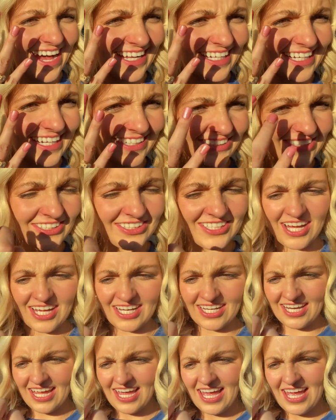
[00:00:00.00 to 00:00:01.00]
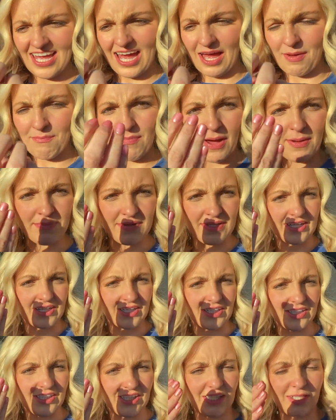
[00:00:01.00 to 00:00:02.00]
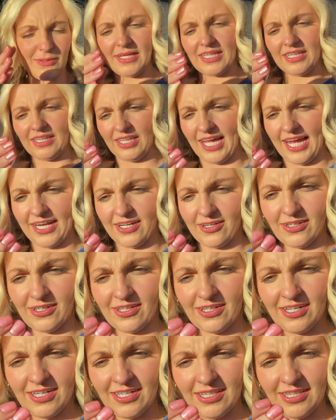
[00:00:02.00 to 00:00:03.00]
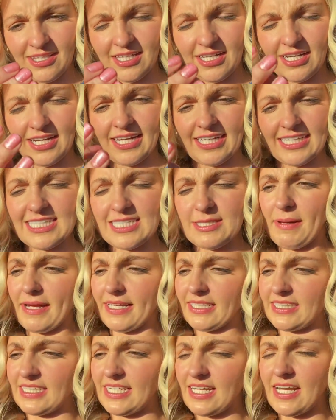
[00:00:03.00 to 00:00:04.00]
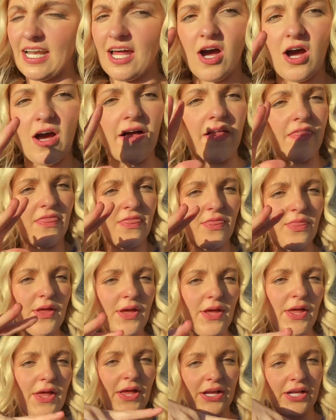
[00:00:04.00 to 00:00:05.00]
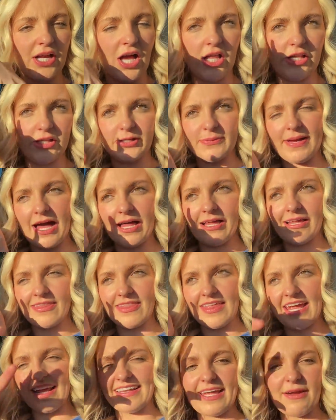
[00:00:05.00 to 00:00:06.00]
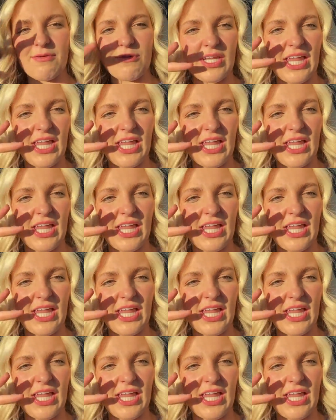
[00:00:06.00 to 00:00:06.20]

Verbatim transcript: Nails are done. I'm bummed they're a little bit lighter than I expected on the color palette thing. They were